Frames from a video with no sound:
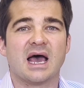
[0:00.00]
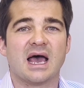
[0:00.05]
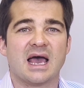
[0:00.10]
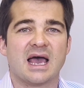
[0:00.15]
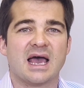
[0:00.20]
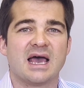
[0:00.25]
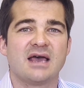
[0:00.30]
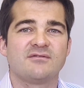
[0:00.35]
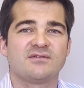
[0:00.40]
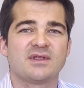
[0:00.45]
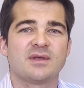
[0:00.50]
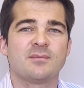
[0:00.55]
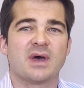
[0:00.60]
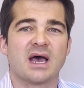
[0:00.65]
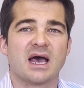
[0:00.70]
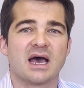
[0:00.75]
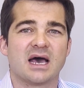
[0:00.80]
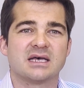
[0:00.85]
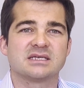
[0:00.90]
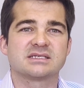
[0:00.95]
have them
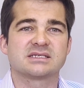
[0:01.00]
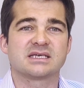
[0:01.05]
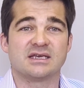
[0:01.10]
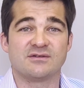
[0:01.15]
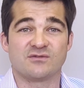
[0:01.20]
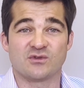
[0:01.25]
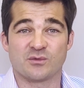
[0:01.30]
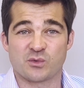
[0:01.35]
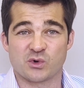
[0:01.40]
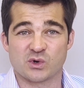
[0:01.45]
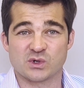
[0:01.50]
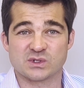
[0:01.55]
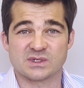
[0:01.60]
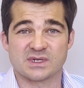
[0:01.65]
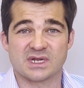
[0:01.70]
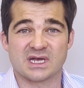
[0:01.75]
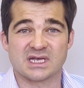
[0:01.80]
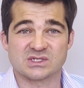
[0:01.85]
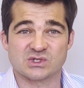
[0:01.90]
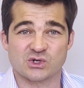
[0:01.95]
ask if the
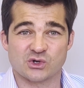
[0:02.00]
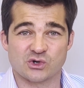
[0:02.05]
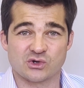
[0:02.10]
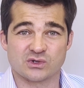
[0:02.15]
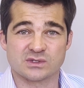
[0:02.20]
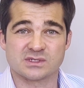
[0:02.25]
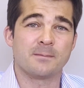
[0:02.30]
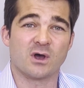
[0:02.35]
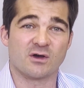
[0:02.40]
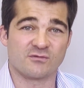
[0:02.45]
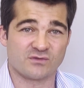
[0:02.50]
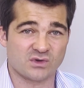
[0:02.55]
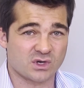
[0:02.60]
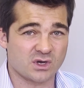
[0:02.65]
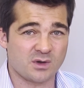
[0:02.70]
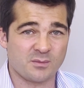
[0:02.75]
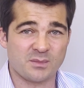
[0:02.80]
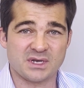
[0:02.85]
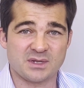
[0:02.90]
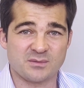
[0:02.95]
person has heard of your
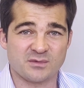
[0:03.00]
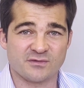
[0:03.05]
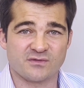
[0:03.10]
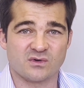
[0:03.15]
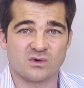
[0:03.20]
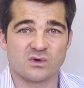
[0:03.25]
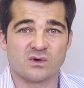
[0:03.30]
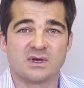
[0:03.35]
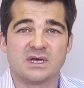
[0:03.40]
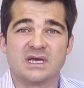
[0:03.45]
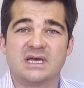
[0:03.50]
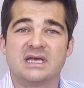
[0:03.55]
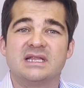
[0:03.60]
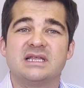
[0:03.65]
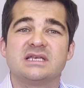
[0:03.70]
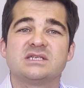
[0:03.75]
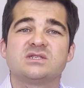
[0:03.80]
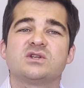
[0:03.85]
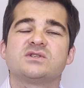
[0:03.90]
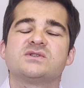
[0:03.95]
company before.
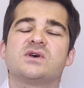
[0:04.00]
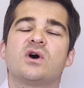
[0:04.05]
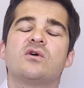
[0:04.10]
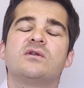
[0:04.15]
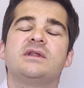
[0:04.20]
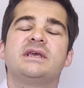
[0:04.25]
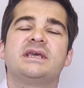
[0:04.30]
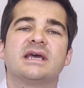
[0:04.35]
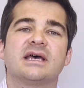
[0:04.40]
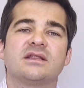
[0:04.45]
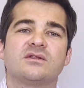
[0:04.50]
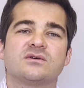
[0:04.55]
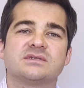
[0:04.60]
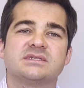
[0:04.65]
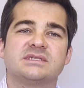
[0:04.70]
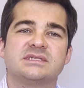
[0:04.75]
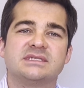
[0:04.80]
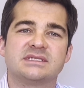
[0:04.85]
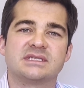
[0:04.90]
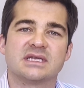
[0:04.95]
This not only
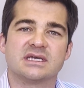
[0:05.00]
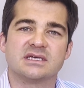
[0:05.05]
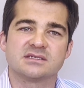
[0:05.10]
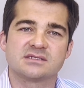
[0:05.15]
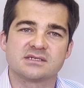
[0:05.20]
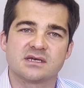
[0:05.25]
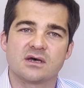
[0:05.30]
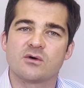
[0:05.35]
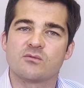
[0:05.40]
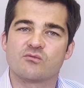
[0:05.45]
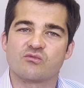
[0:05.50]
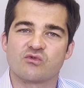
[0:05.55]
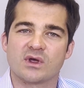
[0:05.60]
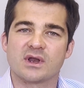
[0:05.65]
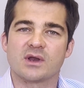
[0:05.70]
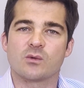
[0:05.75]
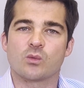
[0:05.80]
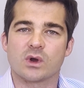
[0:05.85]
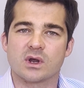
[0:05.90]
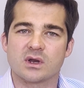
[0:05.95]
gathers data on
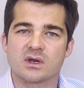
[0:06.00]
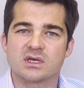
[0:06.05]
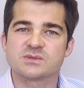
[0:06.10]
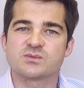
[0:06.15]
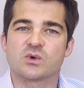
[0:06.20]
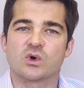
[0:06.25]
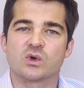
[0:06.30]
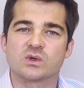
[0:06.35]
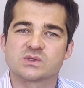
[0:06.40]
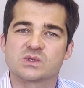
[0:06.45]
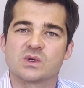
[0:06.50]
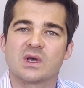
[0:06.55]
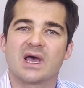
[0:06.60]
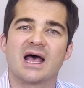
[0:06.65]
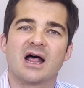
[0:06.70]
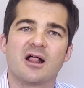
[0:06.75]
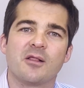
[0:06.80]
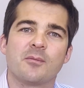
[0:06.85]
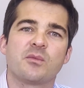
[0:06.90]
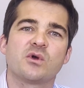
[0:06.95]
brand awareness, but also
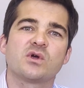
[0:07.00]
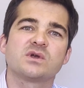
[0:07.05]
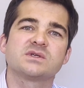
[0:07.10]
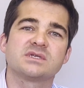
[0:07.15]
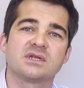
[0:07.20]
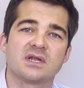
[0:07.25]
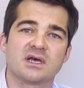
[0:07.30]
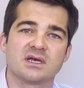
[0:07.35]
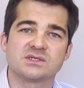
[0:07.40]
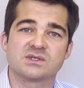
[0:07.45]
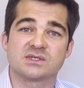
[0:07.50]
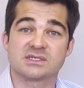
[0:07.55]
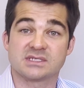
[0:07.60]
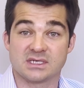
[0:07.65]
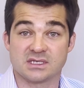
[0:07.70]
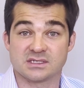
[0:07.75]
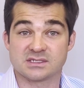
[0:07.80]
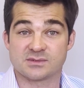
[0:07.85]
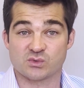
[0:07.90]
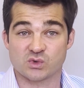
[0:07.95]
help personalize the
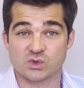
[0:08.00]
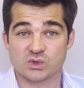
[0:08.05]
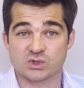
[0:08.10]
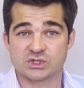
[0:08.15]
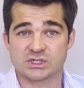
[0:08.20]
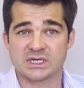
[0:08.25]
sales approach.